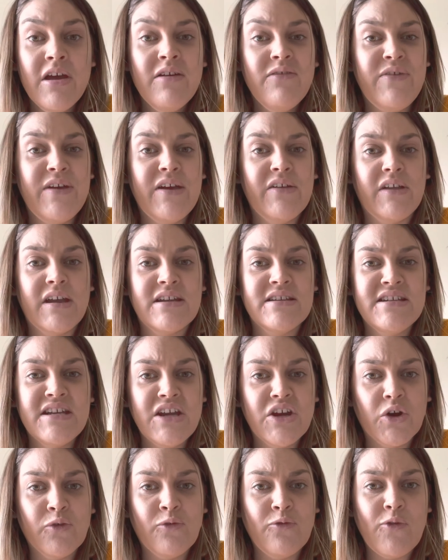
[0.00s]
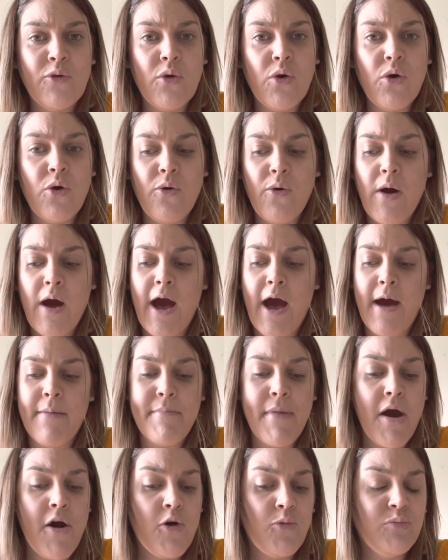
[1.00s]
feeling tearful,
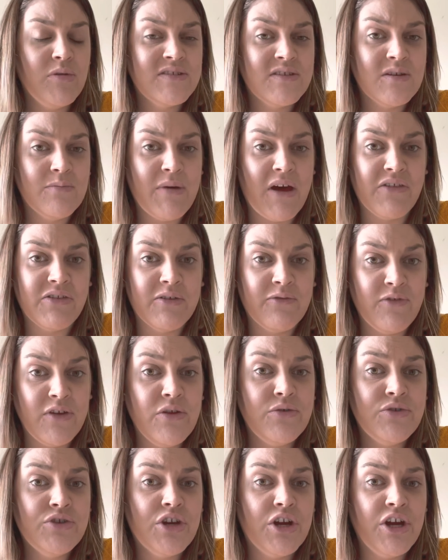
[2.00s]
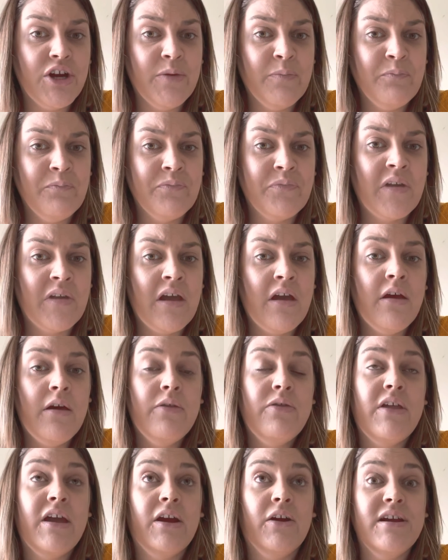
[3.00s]
hopeless about the future.
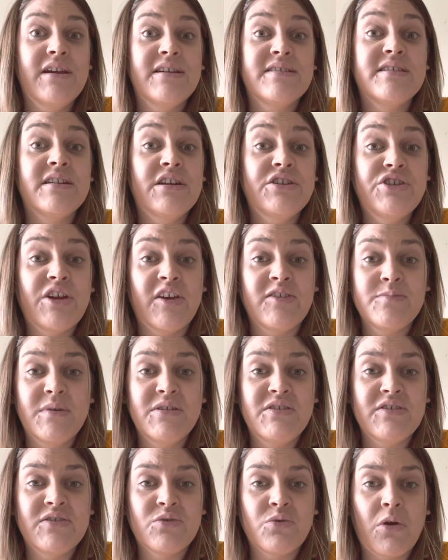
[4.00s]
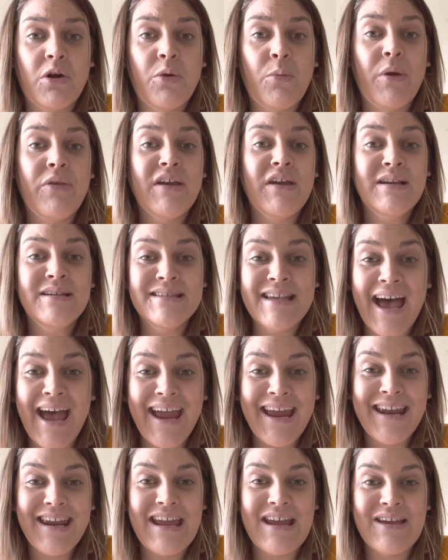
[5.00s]
There is an adjustment disorder with
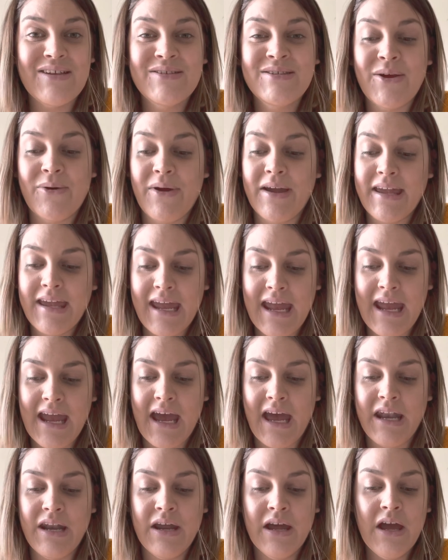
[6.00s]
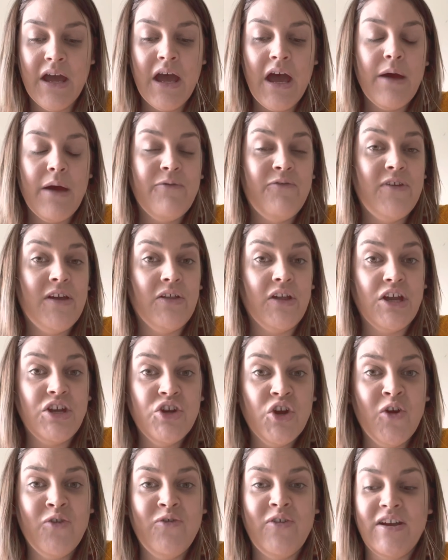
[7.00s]
anxiety. So again, feeling
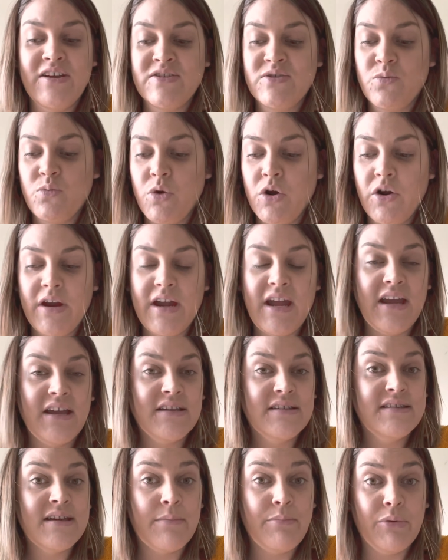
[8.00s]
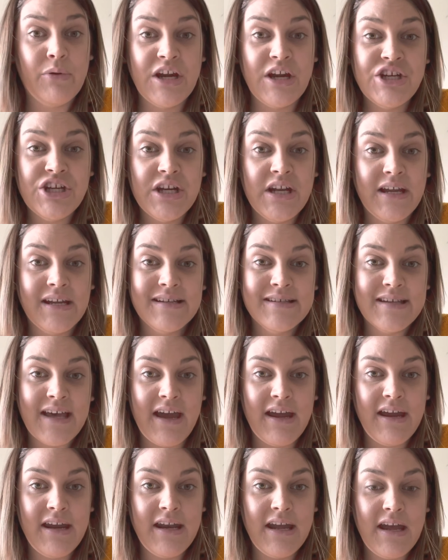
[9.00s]
nervous, worrying, separation
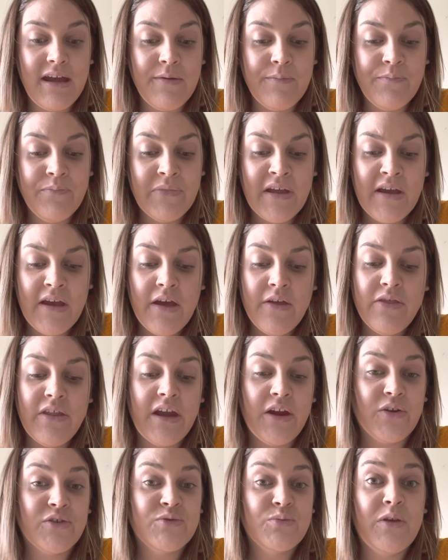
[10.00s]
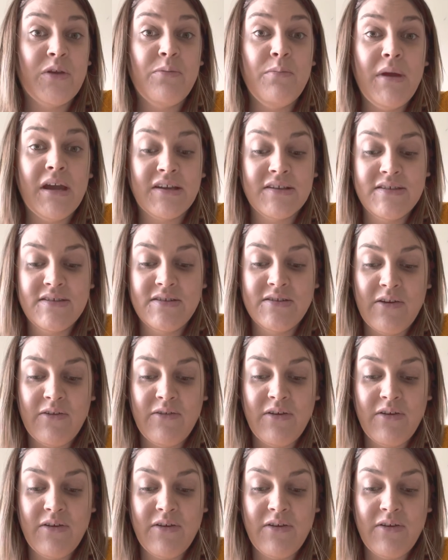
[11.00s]
anxiety. There's with mixed